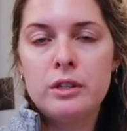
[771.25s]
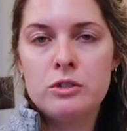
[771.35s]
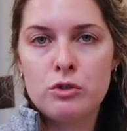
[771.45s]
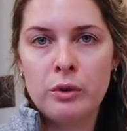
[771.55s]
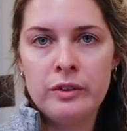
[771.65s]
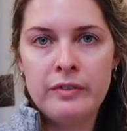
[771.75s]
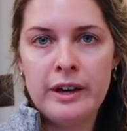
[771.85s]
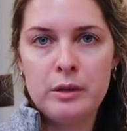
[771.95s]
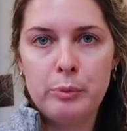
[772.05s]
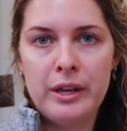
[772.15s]
control the
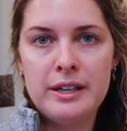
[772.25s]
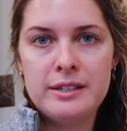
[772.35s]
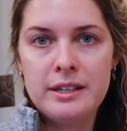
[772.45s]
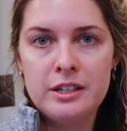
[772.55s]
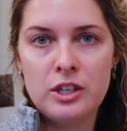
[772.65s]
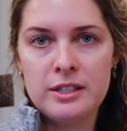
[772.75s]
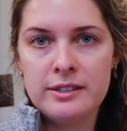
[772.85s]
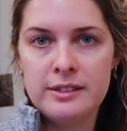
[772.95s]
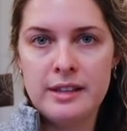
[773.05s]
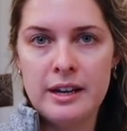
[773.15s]
fireplace and
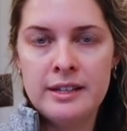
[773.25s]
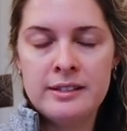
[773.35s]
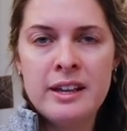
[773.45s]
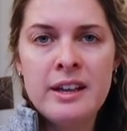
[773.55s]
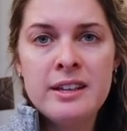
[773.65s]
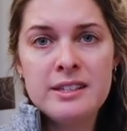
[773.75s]
adjust the settings.